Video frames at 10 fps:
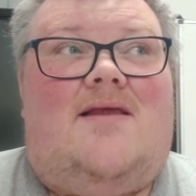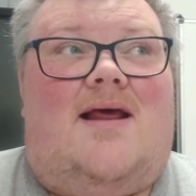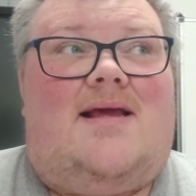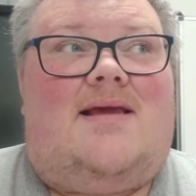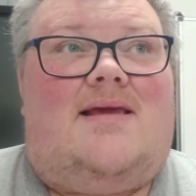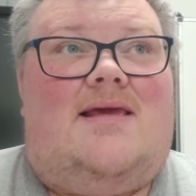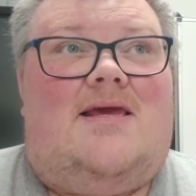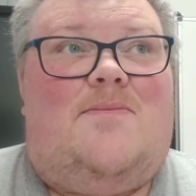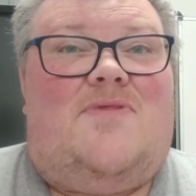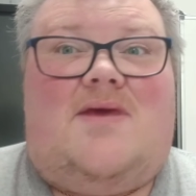I
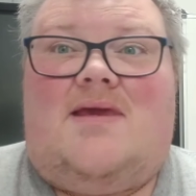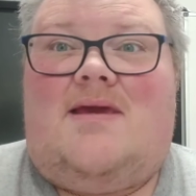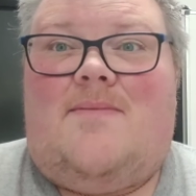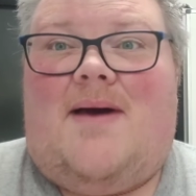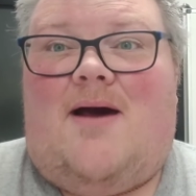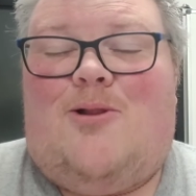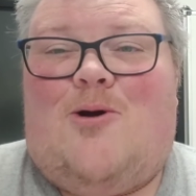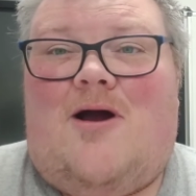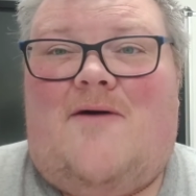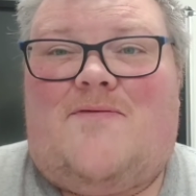keep thinking about
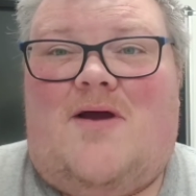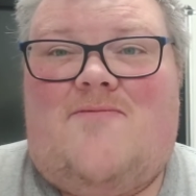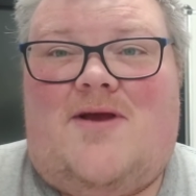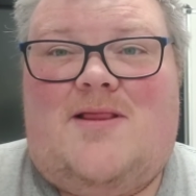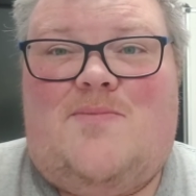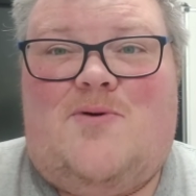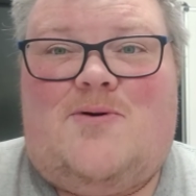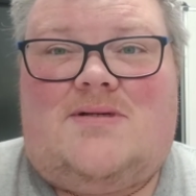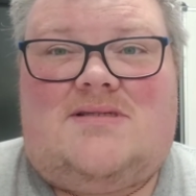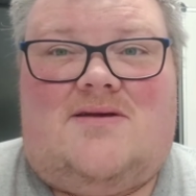long after I've read the
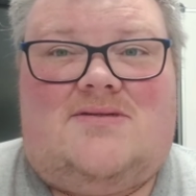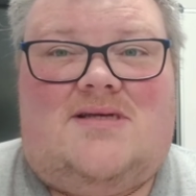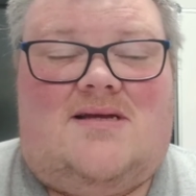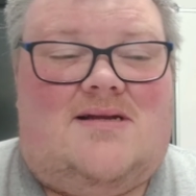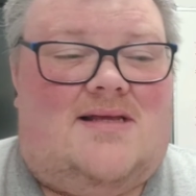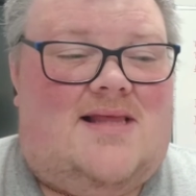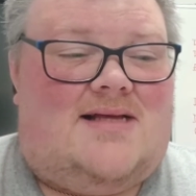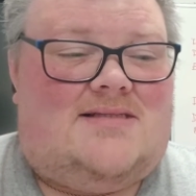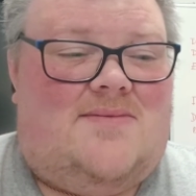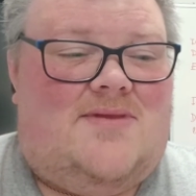book, so certainly
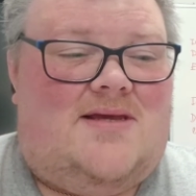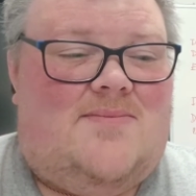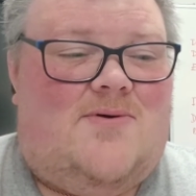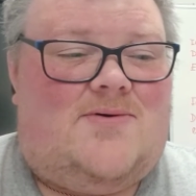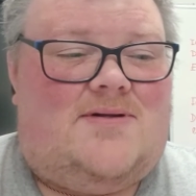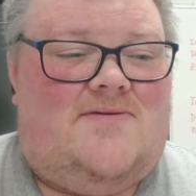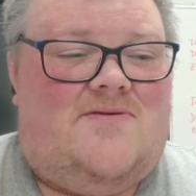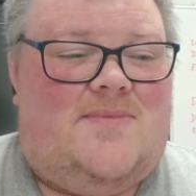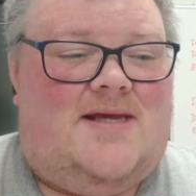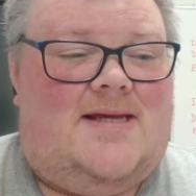that's something important
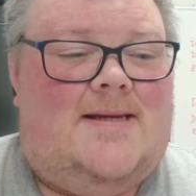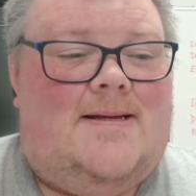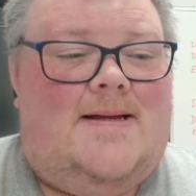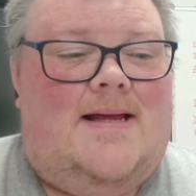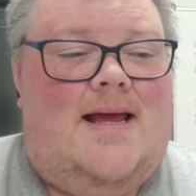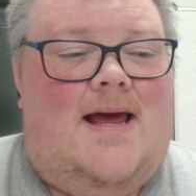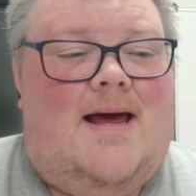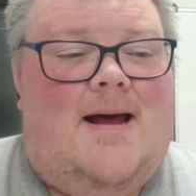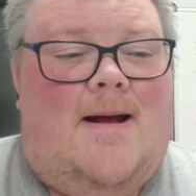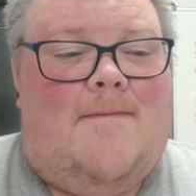for me.
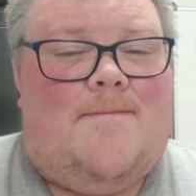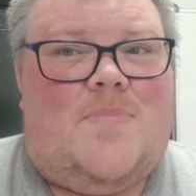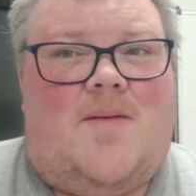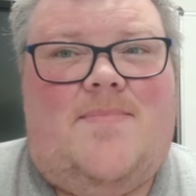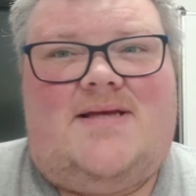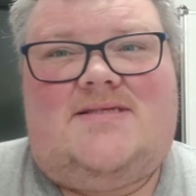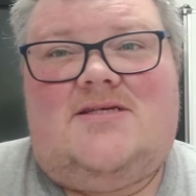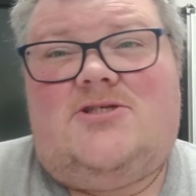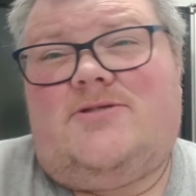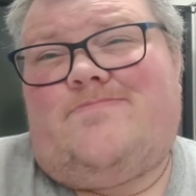A
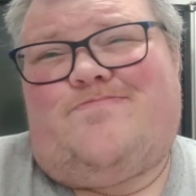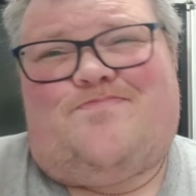message,